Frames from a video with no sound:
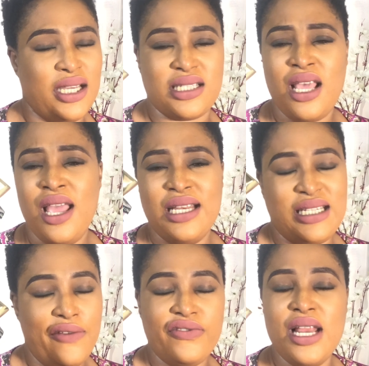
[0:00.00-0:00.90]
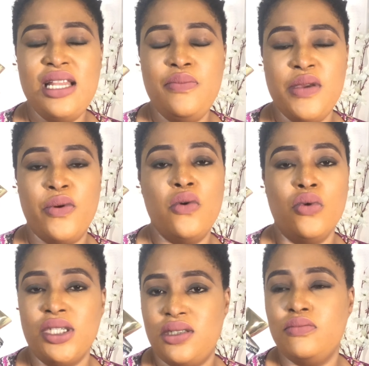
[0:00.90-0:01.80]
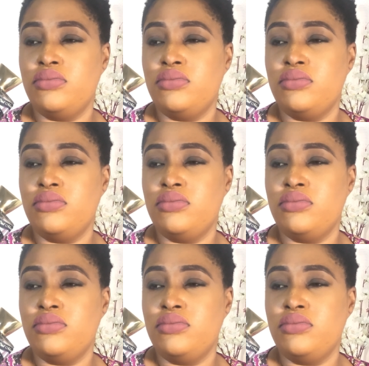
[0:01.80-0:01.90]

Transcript: yes, definitely people would